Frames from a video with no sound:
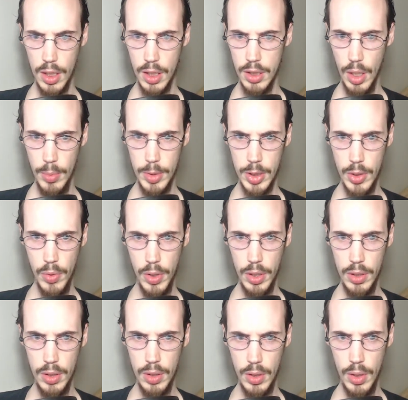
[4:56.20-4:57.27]
Yami's going
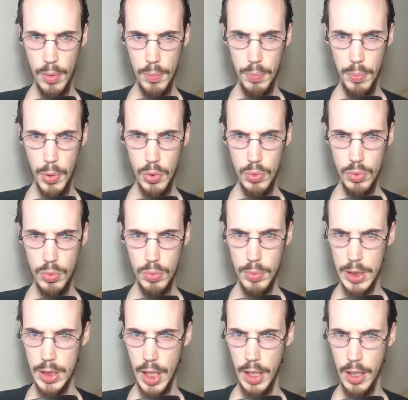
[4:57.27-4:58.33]
in. Boom!
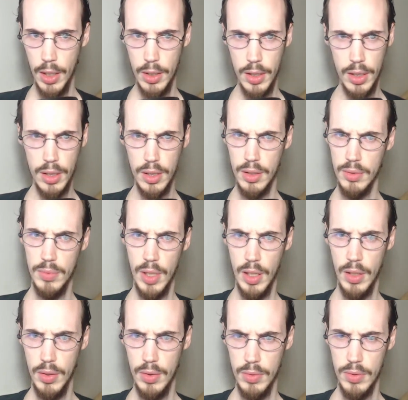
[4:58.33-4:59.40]
He's taking on the,
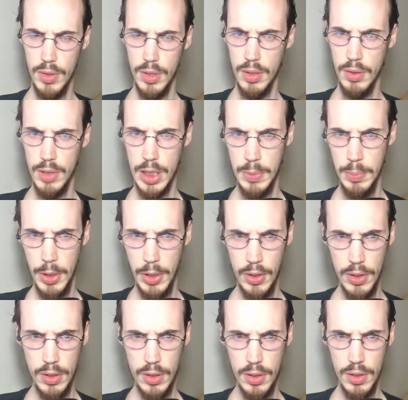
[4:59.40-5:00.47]
know, the spear,
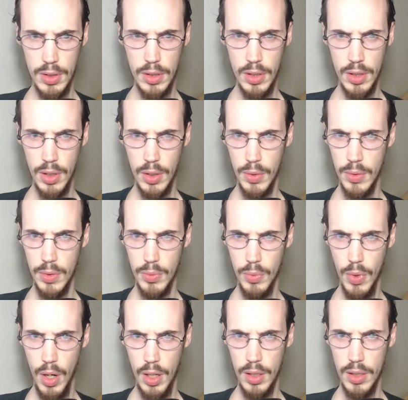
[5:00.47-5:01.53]

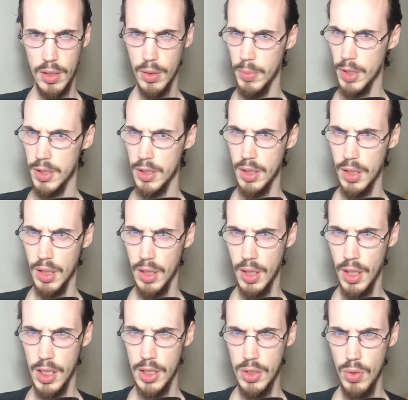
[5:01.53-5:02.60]
rock. I'm guessing
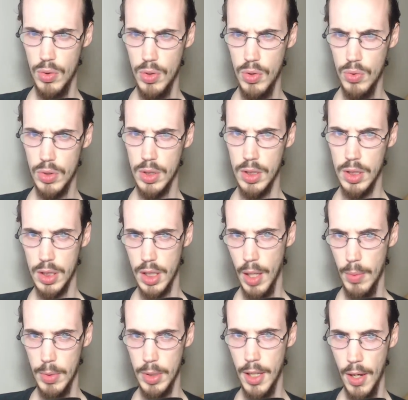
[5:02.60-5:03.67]
it's no use
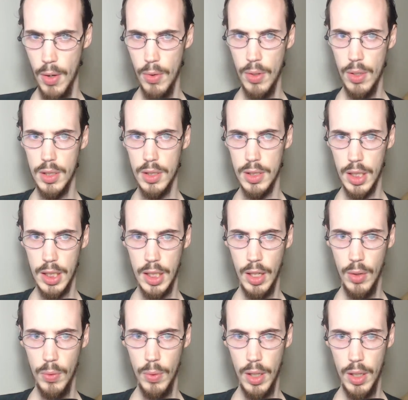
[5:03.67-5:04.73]
slamming down. It's like get
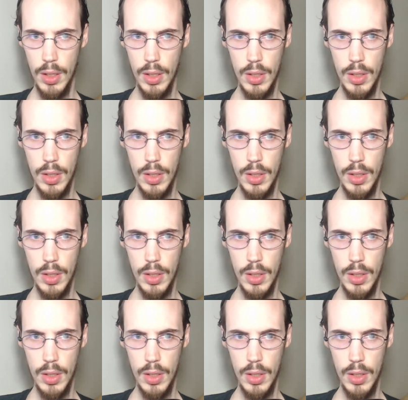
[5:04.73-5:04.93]
away.